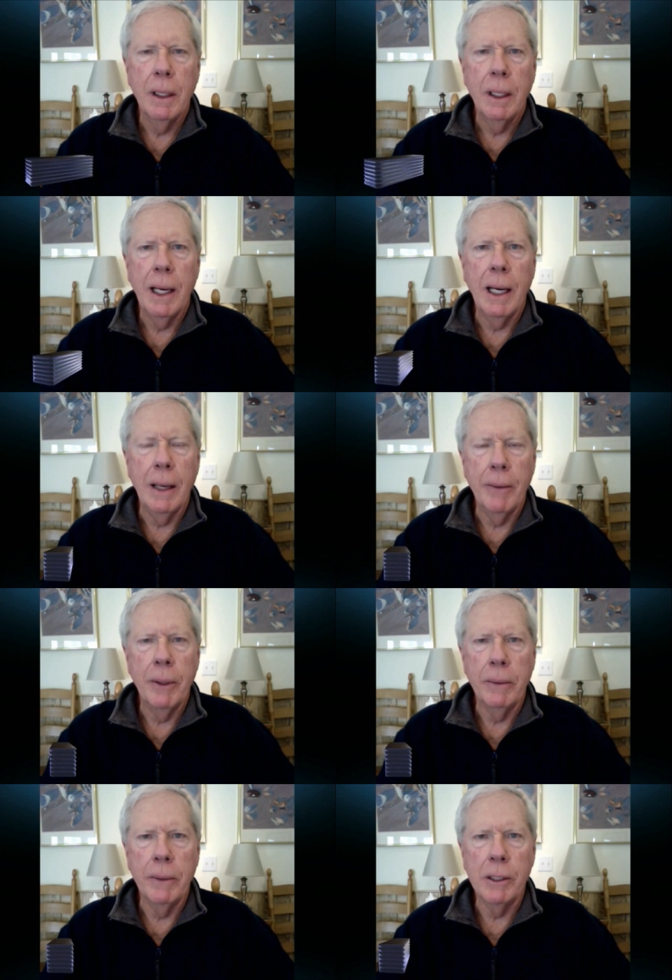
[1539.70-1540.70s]
I, I
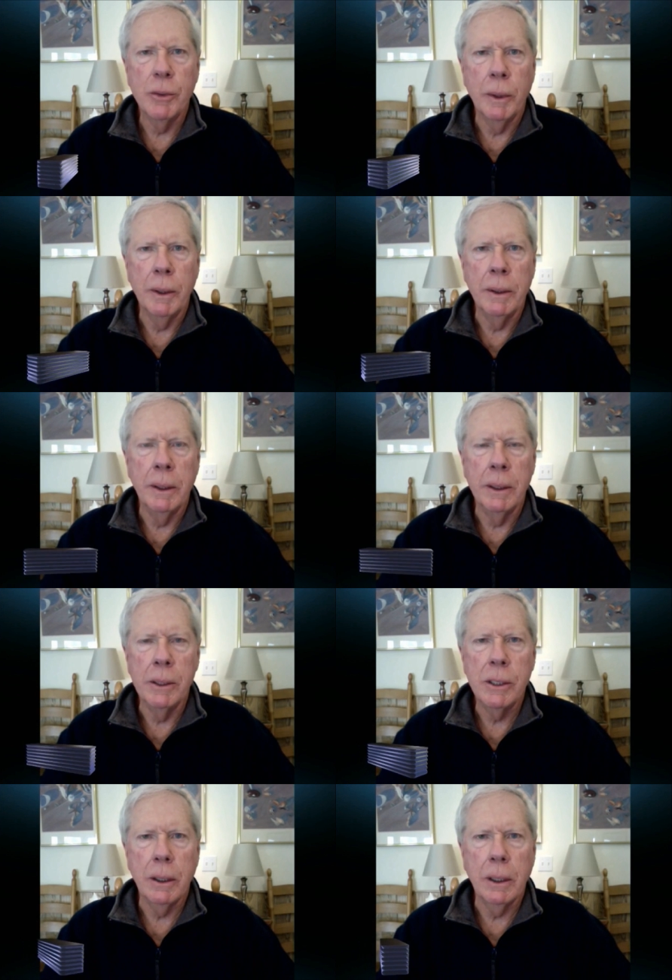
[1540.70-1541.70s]
think that's what it
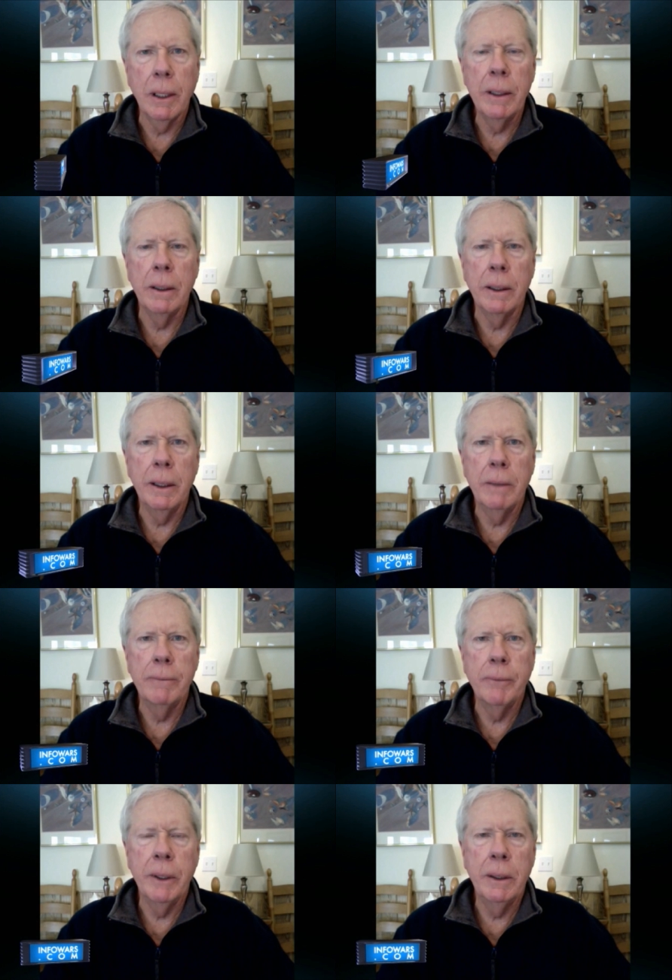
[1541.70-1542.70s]
is. Clearly,
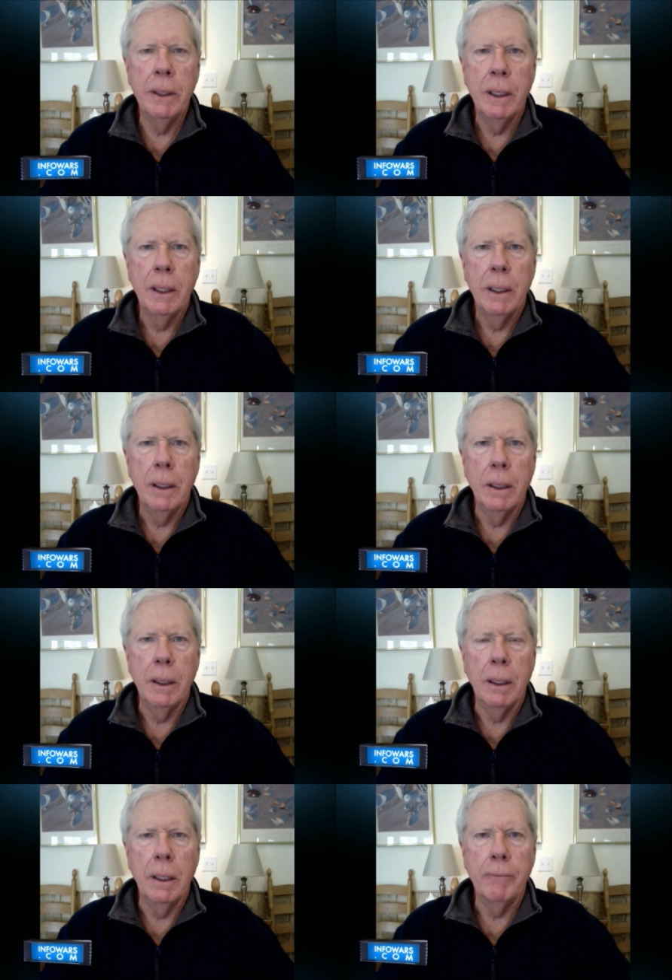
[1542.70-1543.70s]
if we
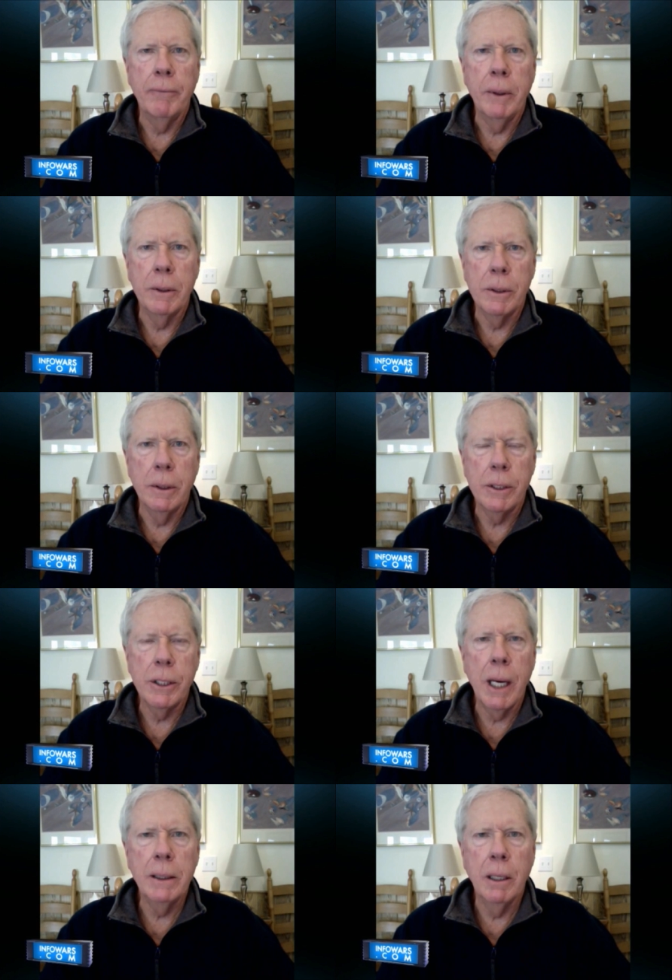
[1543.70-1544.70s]
if the
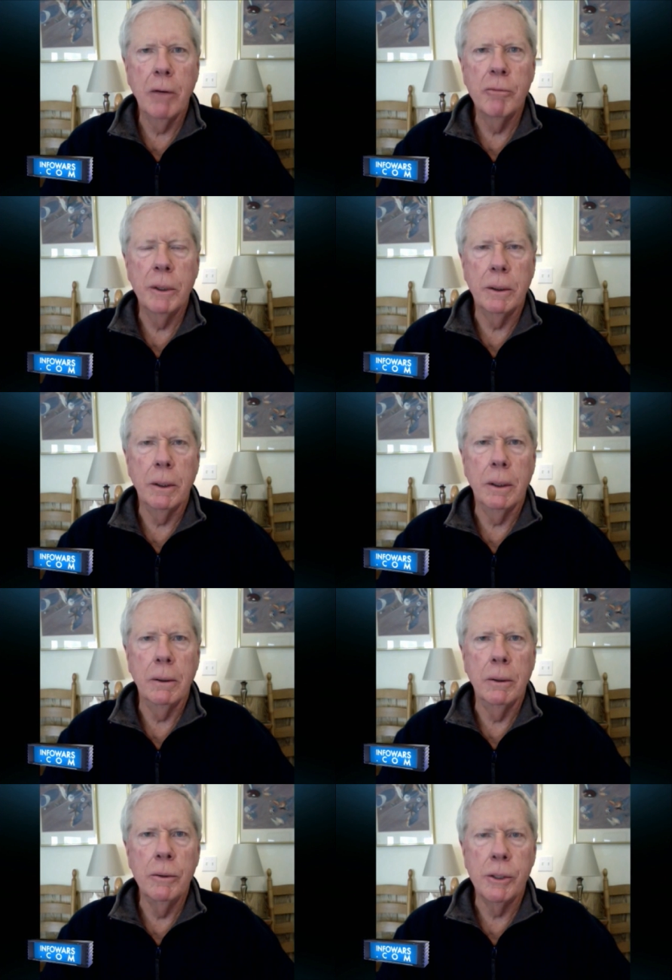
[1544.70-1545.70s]
Assad government
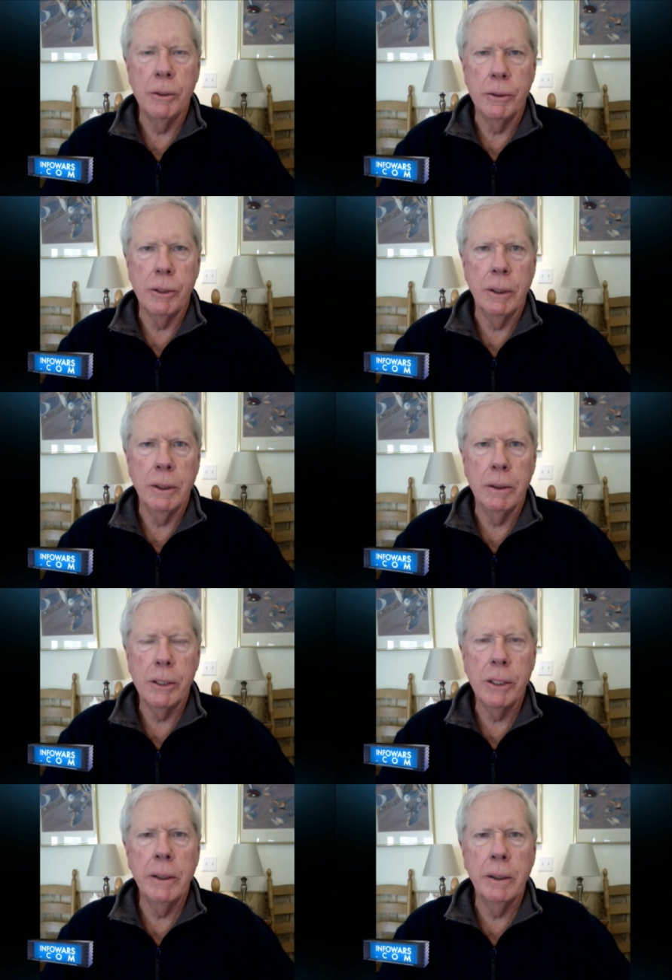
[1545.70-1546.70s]
loses in
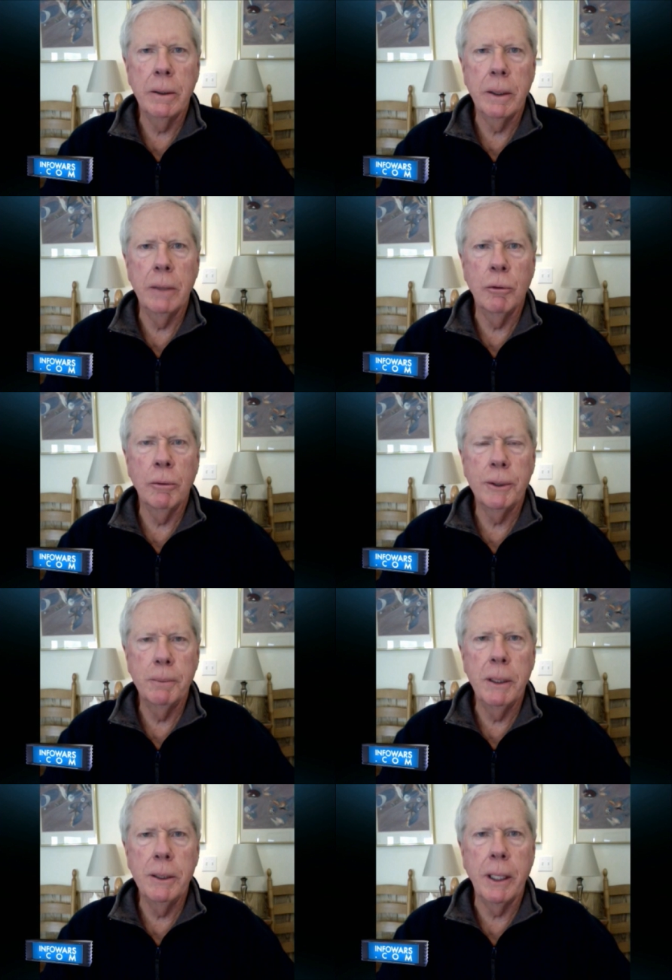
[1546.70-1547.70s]
Syria, it will
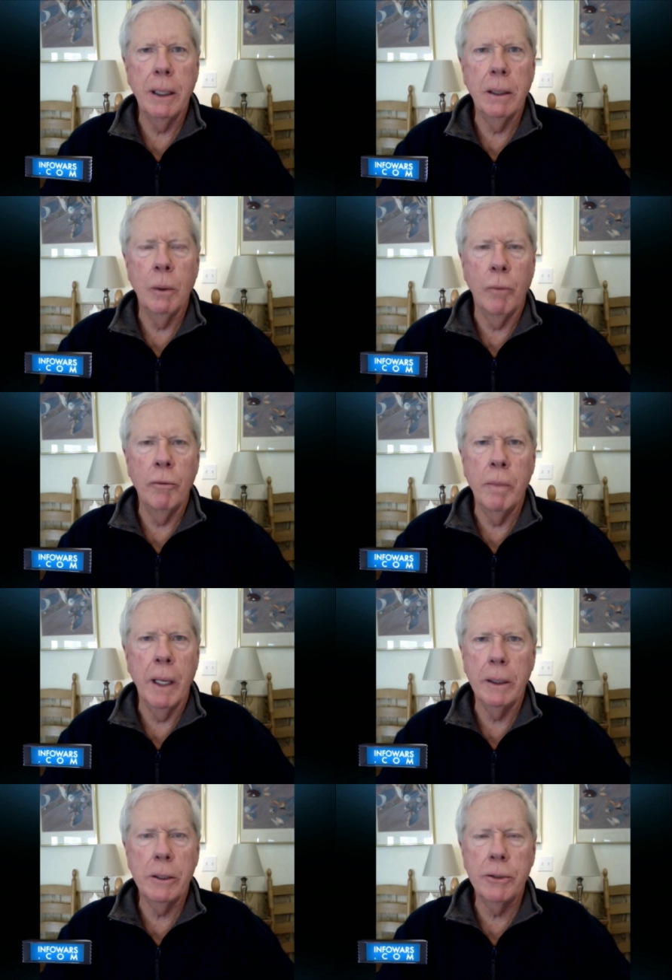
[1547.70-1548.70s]
be taken over
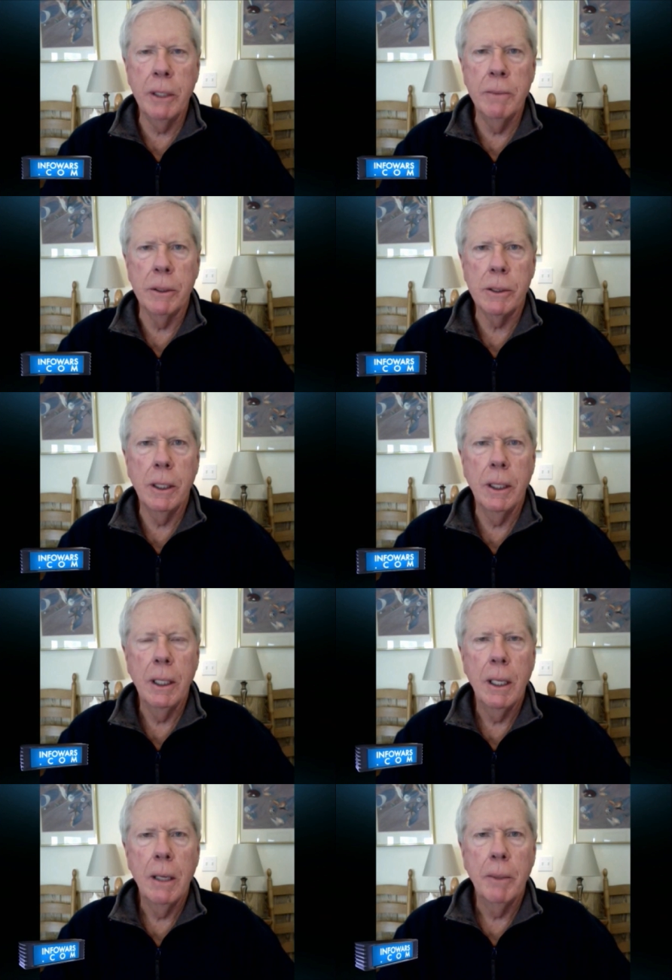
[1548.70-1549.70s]
by extremists
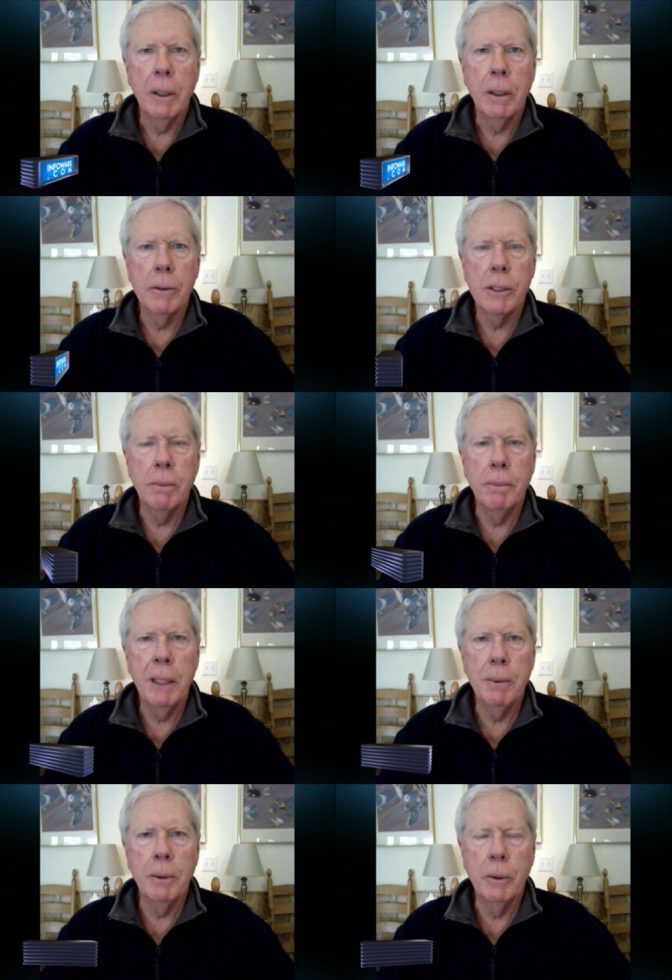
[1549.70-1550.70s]
because the
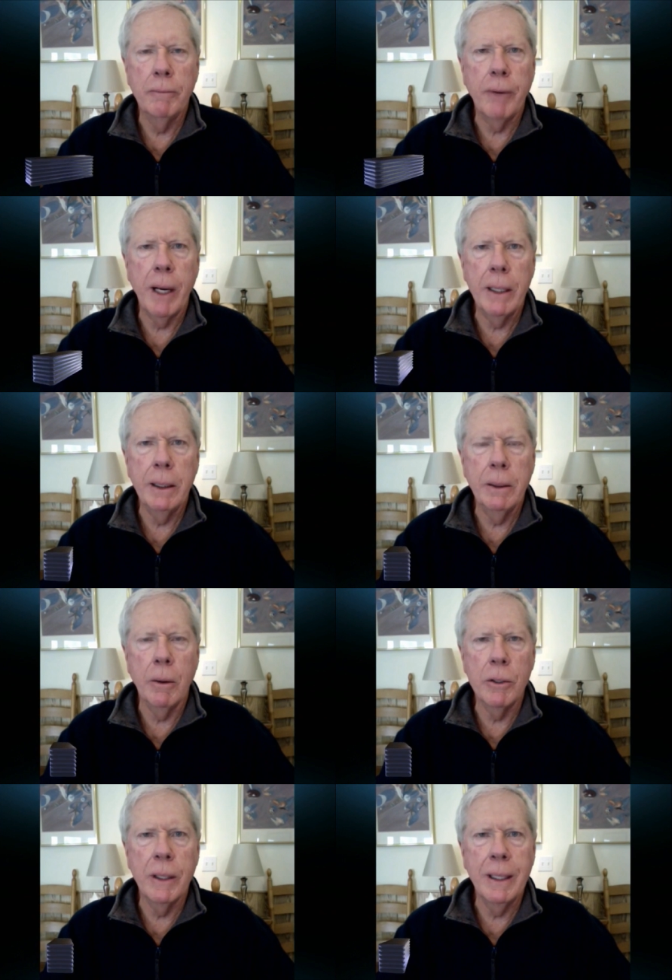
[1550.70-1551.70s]
people who are fighting
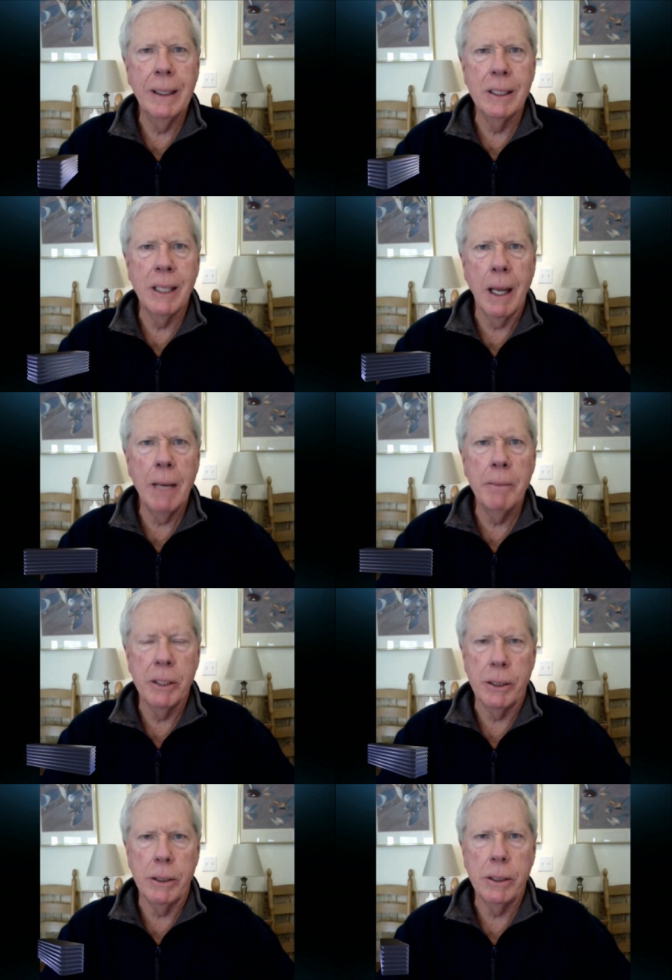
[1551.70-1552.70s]
are the
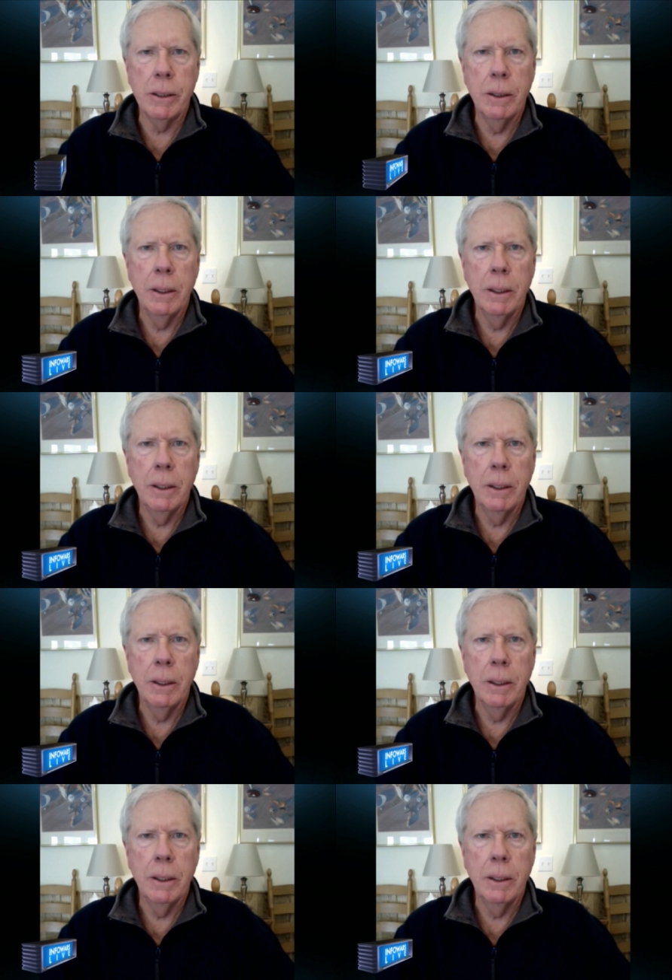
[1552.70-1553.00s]
Islamicists.